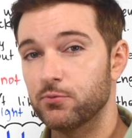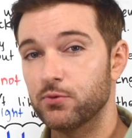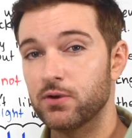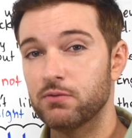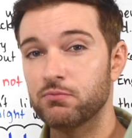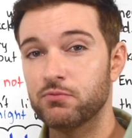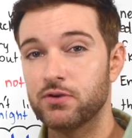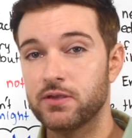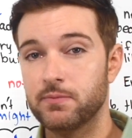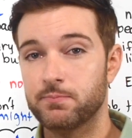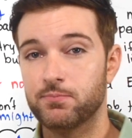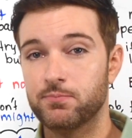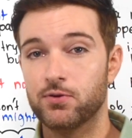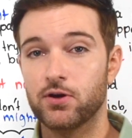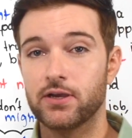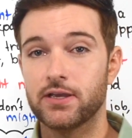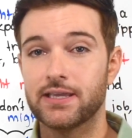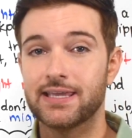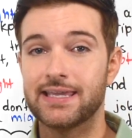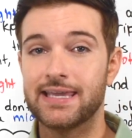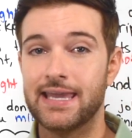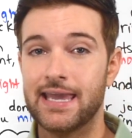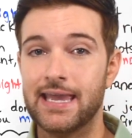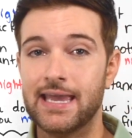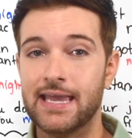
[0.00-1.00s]
when we
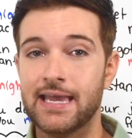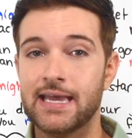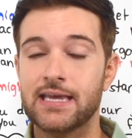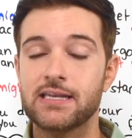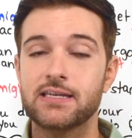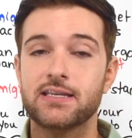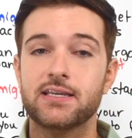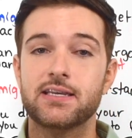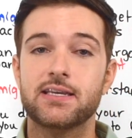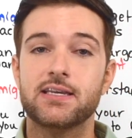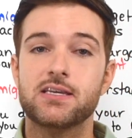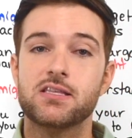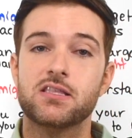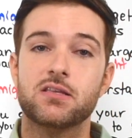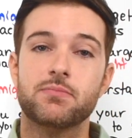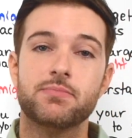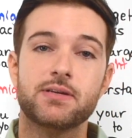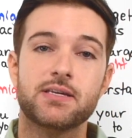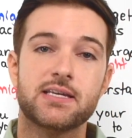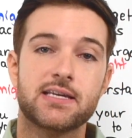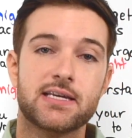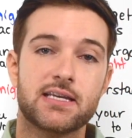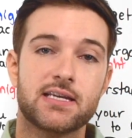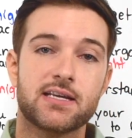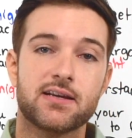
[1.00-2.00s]
put can in the
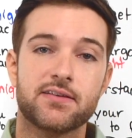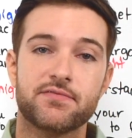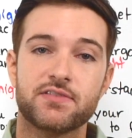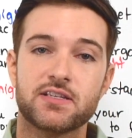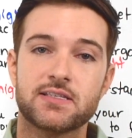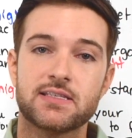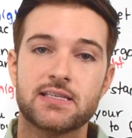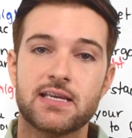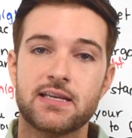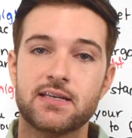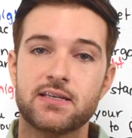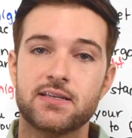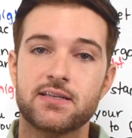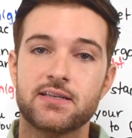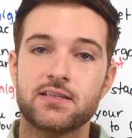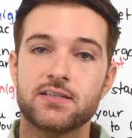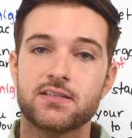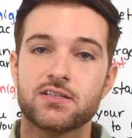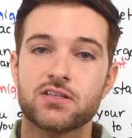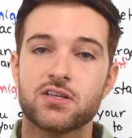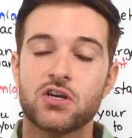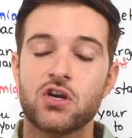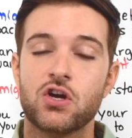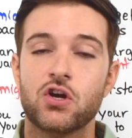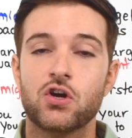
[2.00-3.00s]
beginning of a sentence,